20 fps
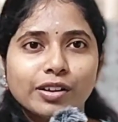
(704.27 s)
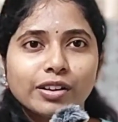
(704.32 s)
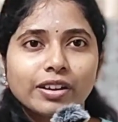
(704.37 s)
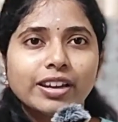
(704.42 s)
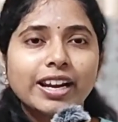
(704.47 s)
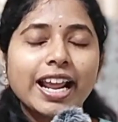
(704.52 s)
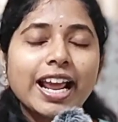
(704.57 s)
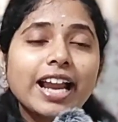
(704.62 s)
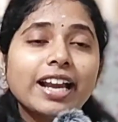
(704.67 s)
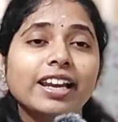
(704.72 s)

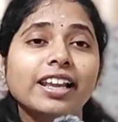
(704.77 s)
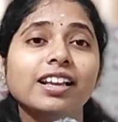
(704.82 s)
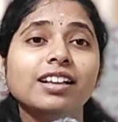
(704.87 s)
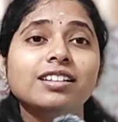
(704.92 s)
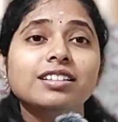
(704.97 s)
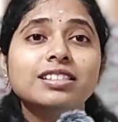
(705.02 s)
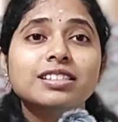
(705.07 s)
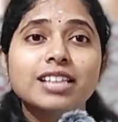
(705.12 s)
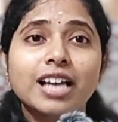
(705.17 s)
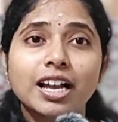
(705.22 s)

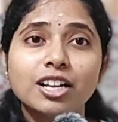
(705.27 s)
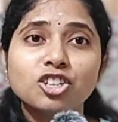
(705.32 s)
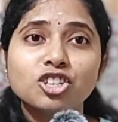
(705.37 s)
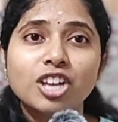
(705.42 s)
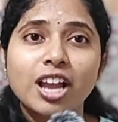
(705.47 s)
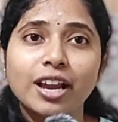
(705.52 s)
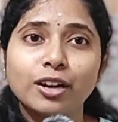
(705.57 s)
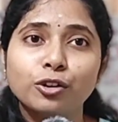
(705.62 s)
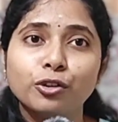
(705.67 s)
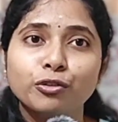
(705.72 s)
creating such
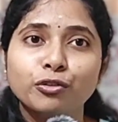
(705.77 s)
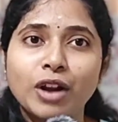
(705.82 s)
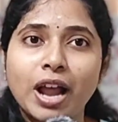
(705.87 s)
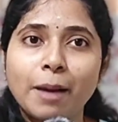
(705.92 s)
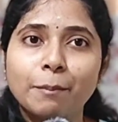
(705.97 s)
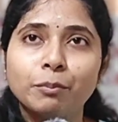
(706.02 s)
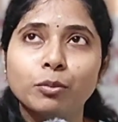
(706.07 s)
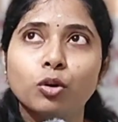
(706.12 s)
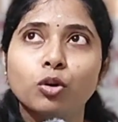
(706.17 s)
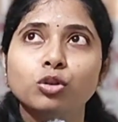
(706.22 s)
kind of
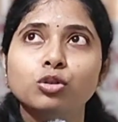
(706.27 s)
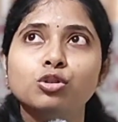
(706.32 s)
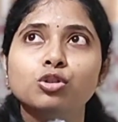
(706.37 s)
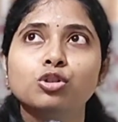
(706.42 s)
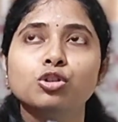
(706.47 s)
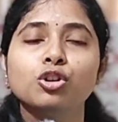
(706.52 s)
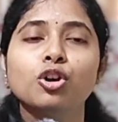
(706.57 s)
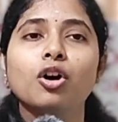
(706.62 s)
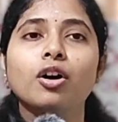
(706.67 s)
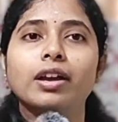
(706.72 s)
rapport
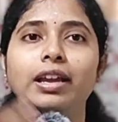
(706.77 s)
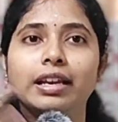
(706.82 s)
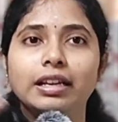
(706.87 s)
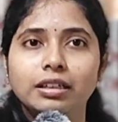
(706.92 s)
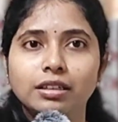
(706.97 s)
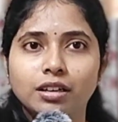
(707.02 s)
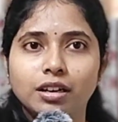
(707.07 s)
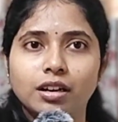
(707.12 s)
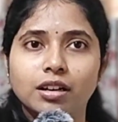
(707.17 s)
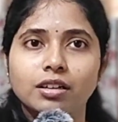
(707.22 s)
to your
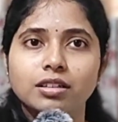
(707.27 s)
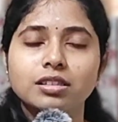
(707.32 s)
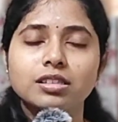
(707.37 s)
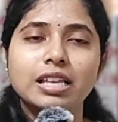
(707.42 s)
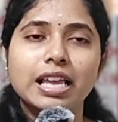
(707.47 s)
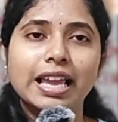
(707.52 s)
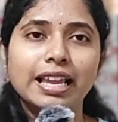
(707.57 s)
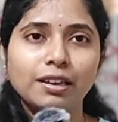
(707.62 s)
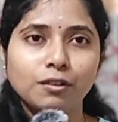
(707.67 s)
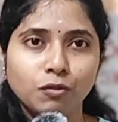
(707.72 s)
interns
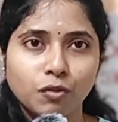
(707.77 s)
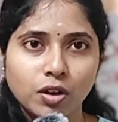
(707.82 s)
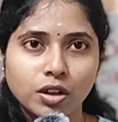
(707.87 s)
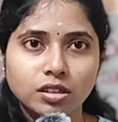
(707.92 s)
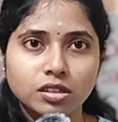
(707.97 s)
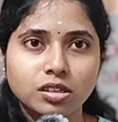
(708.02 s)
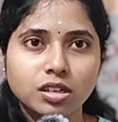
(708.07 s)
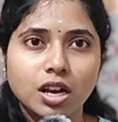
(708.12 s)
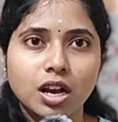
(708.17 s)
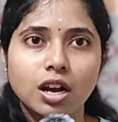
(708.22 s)
in
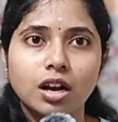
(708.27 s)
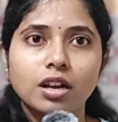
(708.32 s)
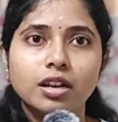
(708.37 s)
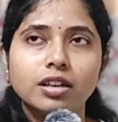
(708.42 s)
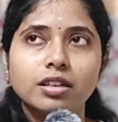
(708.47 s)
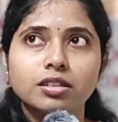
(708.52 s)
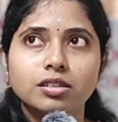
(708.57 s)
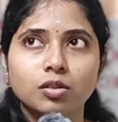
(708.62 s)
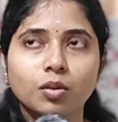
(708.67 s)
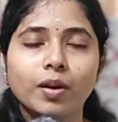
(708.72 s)
first year
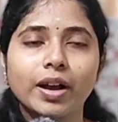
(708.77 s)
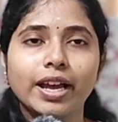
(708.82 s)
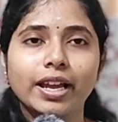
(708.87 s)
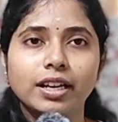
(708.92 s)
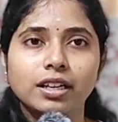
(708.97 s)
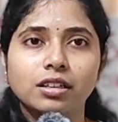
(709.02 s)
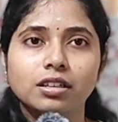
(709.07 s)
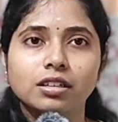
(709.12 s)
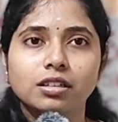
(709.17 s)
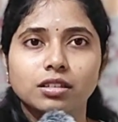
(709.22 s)
is
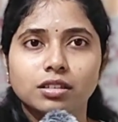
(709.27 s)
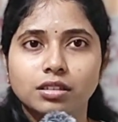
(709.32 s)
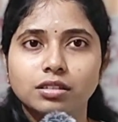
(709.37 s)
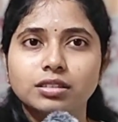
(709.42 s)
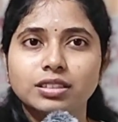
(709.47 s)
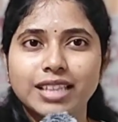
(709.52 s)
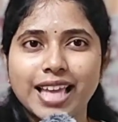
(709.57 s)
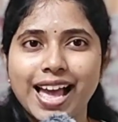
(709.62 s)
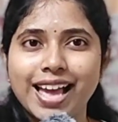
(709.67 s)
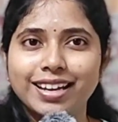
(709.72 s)
quite
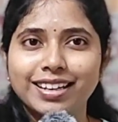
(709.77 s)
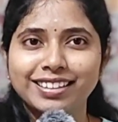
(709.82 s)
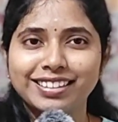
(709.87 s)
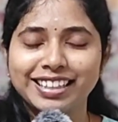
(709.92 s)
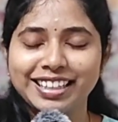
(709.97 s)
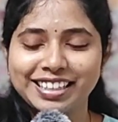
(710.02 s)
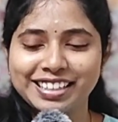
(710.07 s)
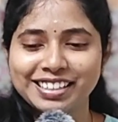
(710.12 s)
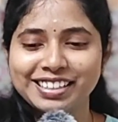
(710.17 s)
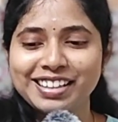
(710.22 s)
scary
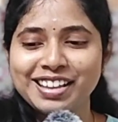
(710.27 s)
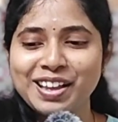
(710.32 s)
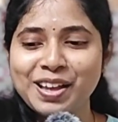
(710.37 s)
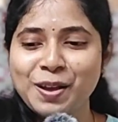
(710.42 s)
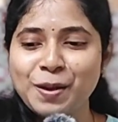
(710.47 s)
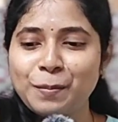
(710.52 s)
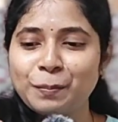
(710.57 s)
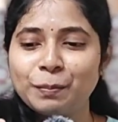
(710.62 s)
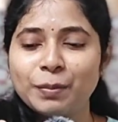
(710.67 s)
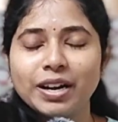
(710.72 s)
thing,
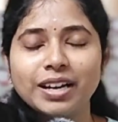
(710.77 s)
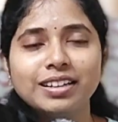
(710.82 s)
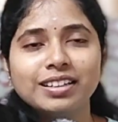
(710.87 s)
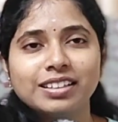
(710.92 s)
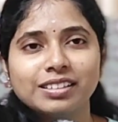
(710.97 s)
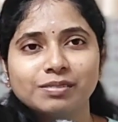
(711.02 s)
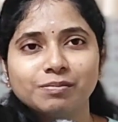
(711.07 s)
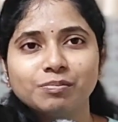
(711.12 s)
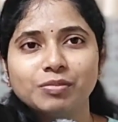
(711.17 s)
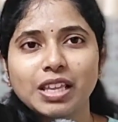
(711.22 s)

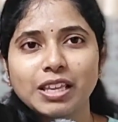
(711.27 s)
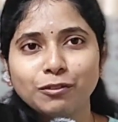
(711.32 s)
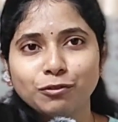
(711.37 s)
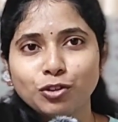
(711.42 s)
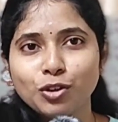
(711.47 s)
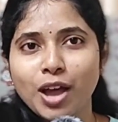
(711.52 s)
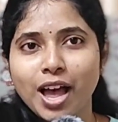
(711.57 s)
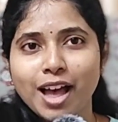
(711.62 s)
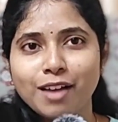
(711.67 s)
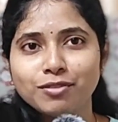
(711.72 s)
but if
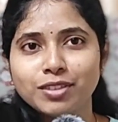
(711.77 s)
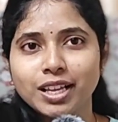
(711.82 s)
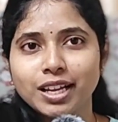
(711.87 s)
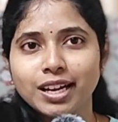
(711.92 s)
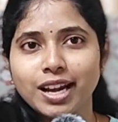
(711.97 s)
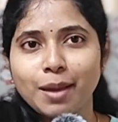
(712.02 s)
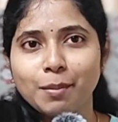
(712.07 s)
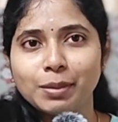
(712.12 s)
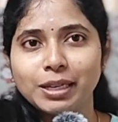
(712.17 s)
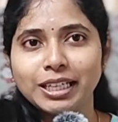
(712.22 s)
you have
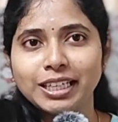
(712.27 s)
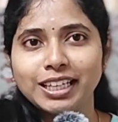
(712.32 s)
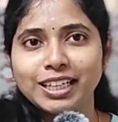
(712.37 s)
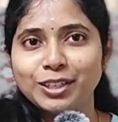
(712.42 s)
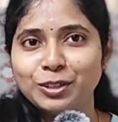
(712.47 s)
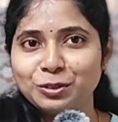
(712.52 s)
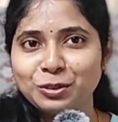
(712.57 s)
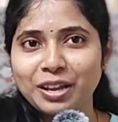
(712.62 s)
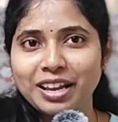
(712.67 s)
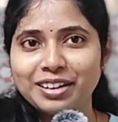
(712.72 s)
that ability,
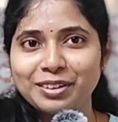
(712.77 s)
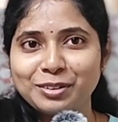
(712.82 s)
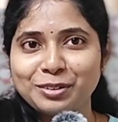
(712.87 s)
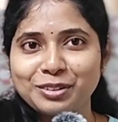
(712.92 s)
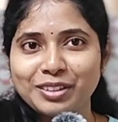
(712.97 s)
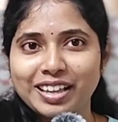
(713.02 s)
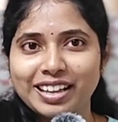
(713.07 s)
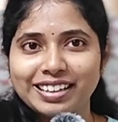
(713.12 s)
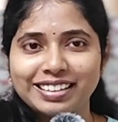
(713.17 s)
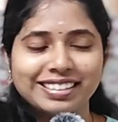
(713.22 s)
you can do
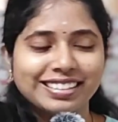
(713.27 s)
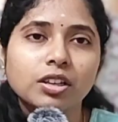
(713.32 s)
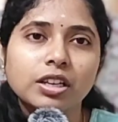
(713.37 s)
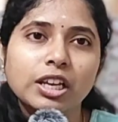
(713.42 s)
that.